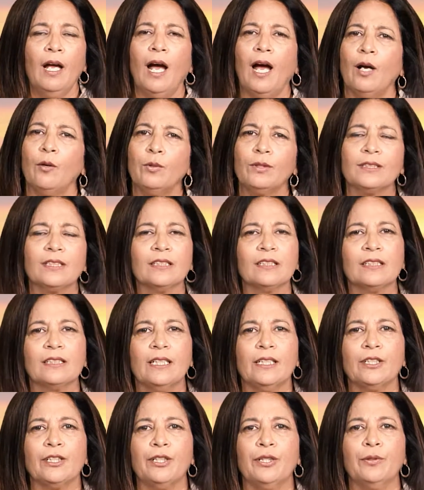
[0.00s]
I want to
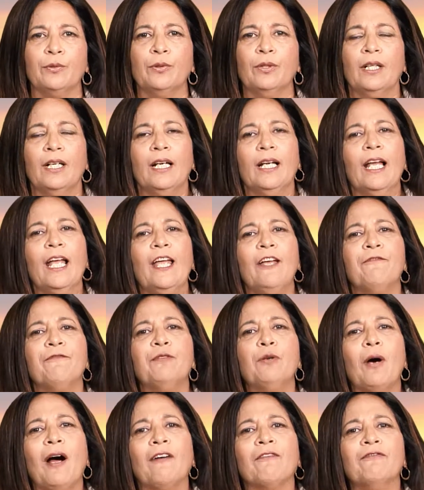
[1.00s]
say to you, if
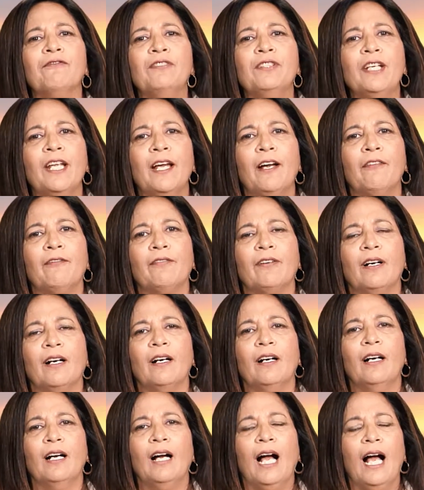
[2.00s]
you have never
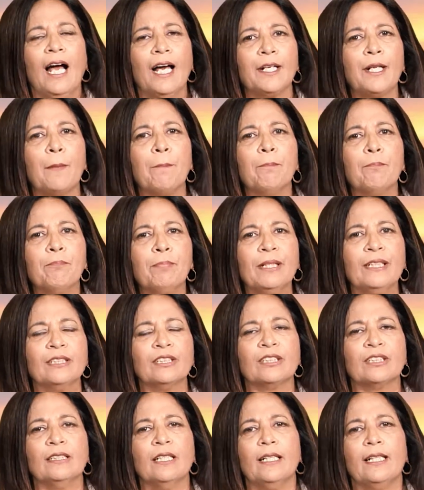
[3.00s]
had a
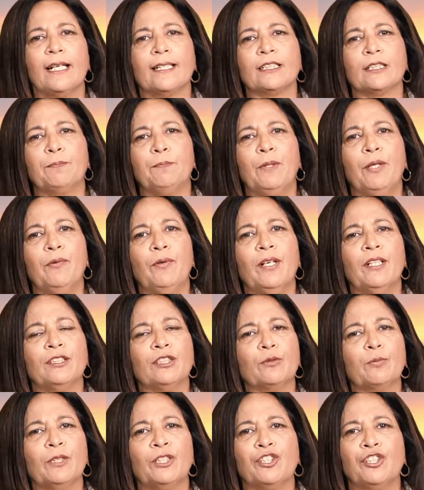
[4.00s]
personal
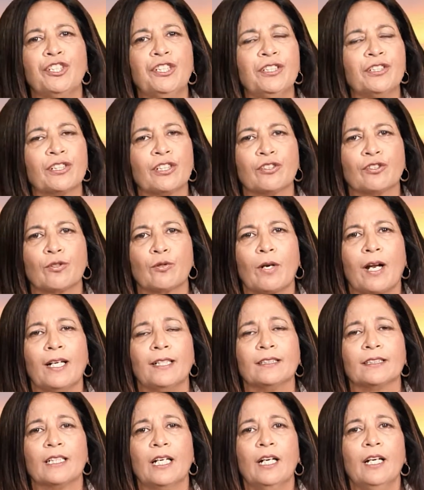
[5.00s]
experience with Jesus
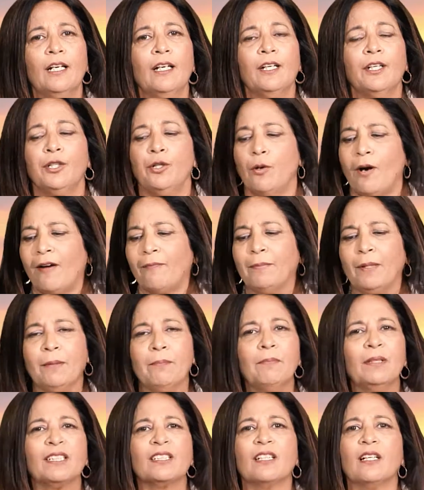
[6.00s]
Christ, you have
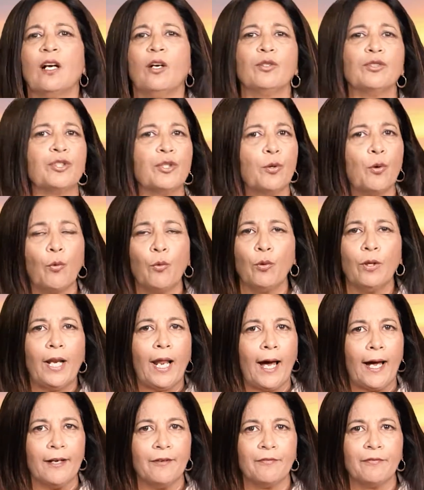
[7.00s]
been missing out your whole
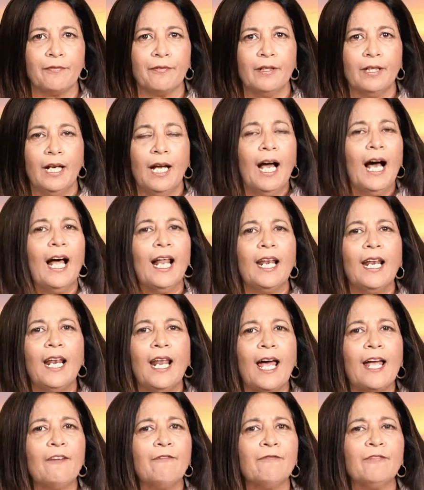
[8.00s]
life. A
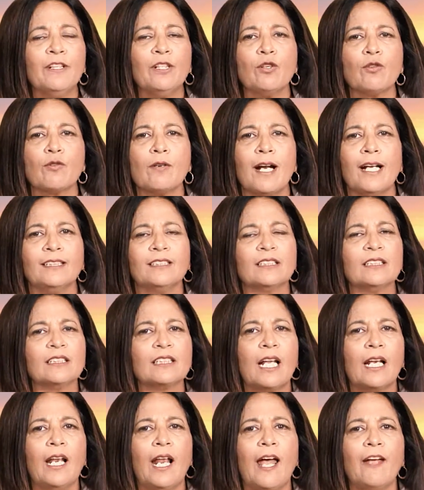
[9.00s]
life in Christ
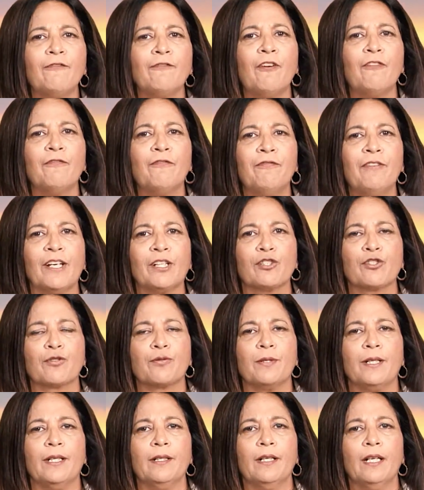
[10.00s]
is a life of
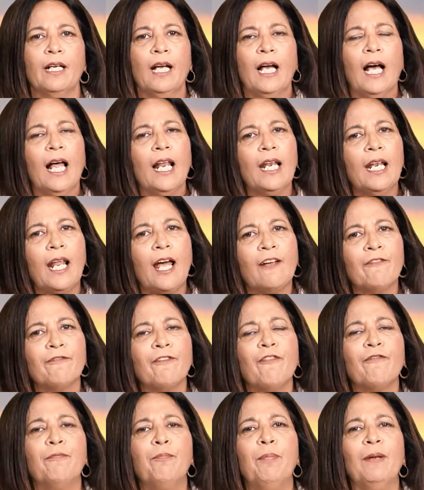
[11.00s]
victory, a life
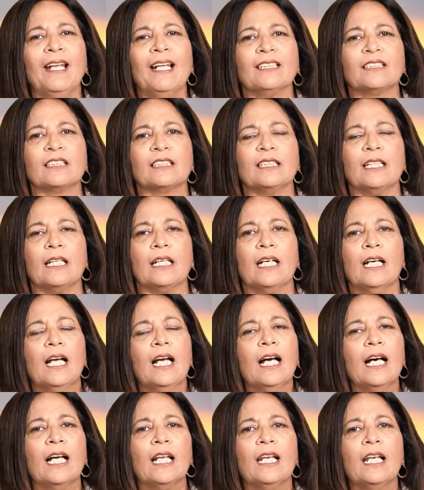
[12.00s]
of blessing,
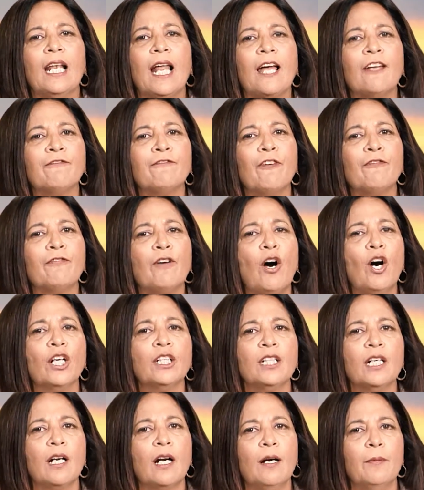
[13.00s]
a life of
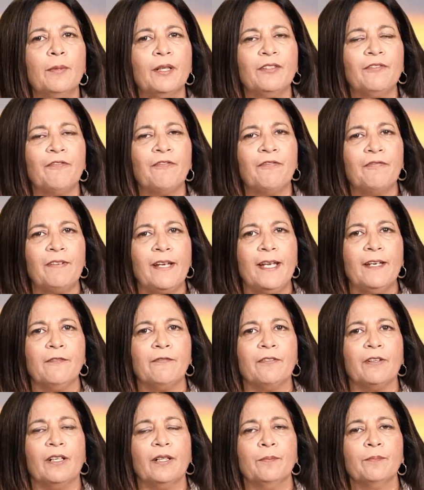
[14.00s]
uncommon
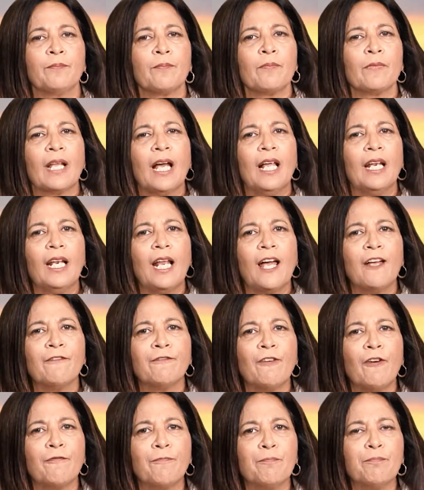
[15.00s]
favor, a
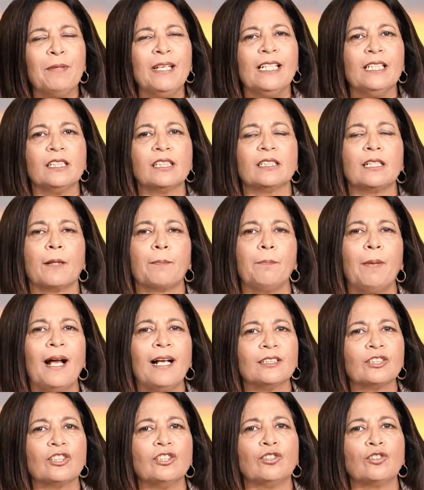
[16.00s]
life of peace that
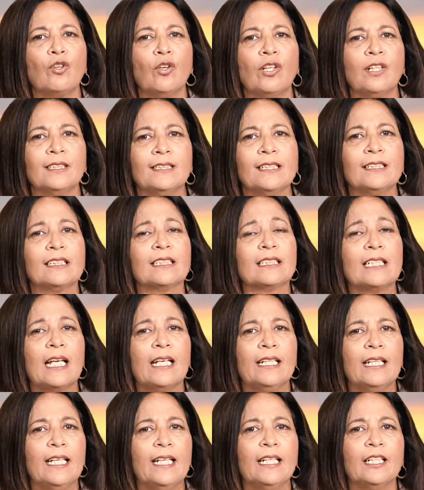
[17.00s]
passes all
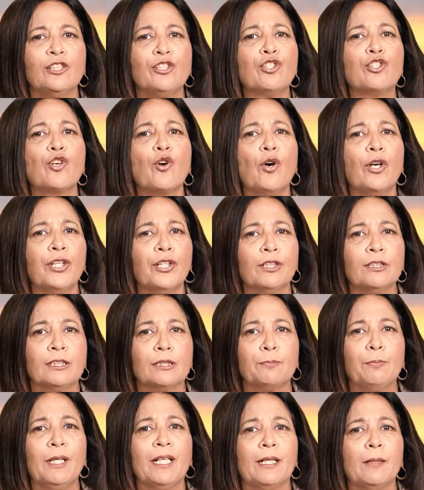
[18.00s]
understanding and joy
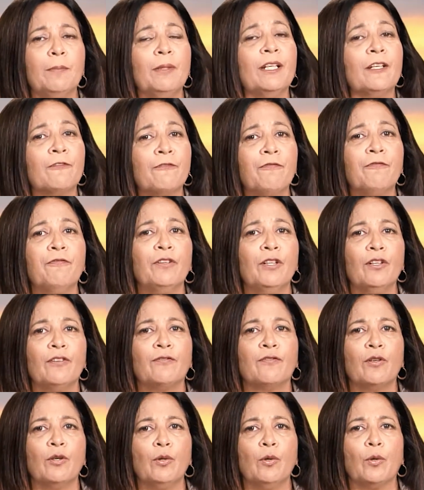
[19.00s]
unspeakable and full
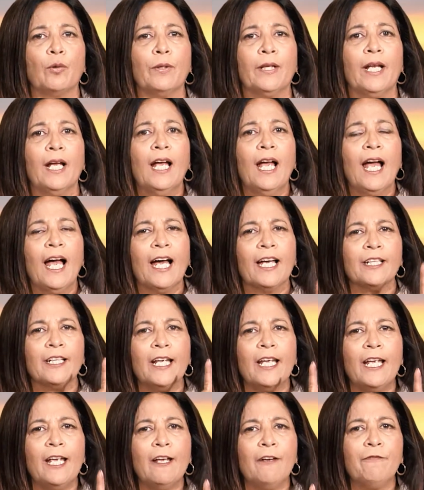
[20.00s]
of glory. And
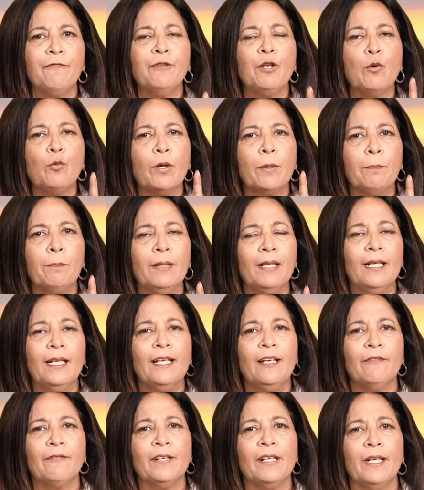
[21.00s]
if you would
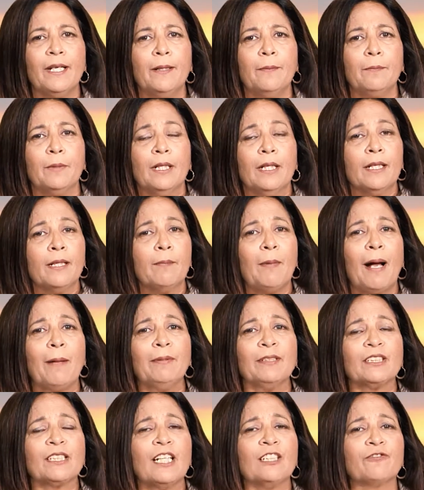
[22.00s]
believe in him, the
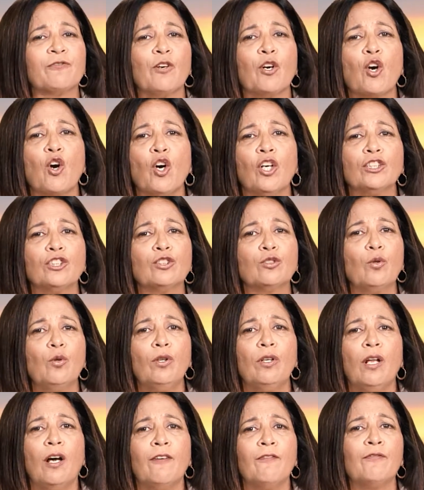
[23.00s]
Bible says, for God so
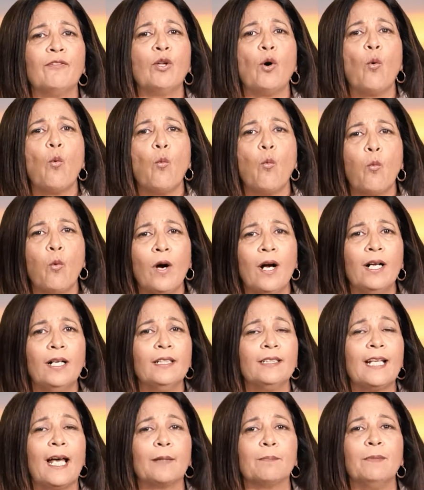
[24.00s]
loved the
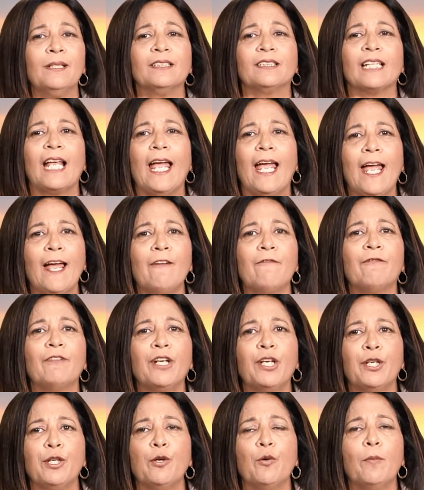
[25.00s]
world, that means
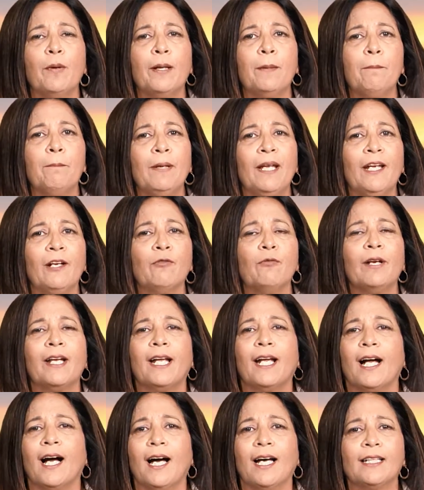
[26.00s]
every human being,
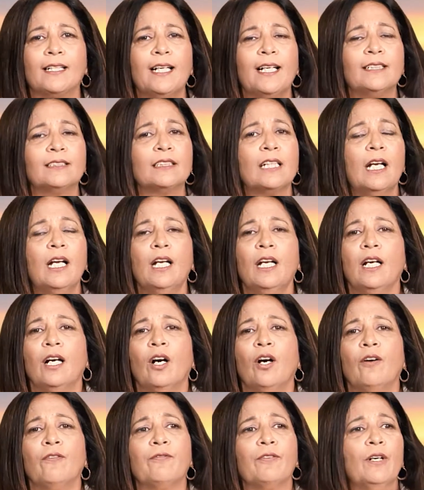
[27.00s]
regardless
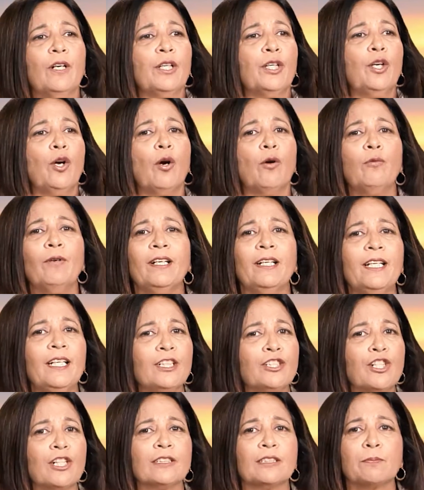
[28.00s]
of your
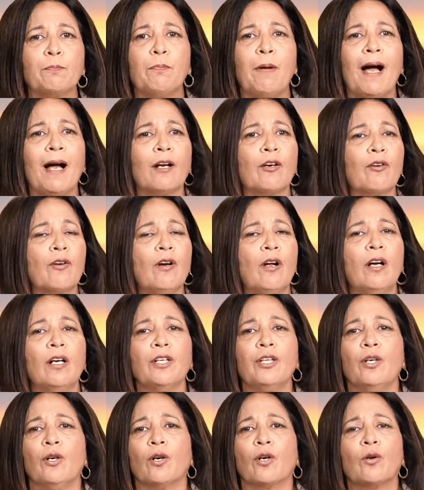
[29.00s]
religious
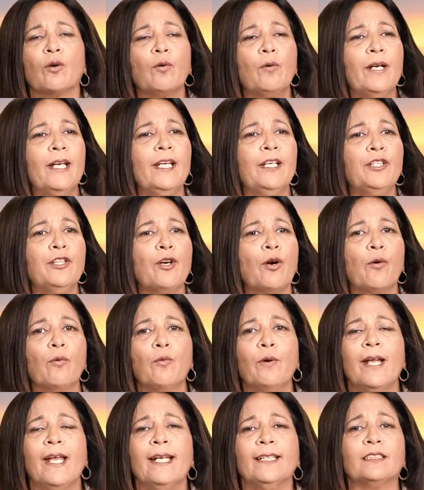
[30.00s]
background, your creed, your
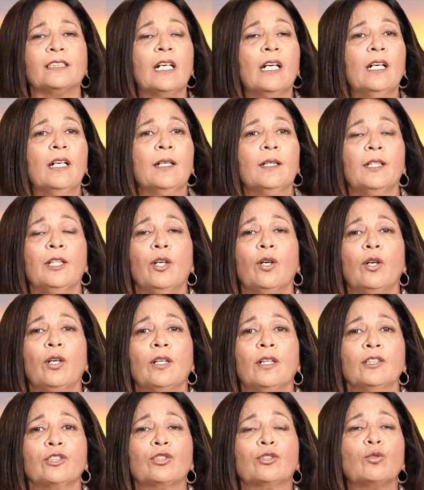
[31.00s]
race,
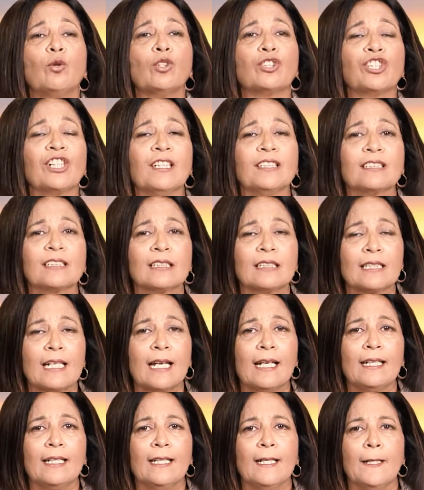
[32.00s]
your social
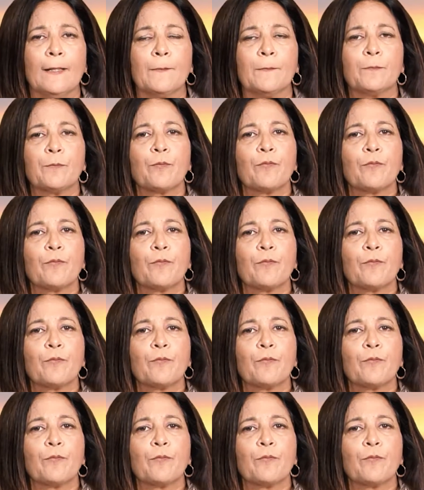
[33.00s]
standing.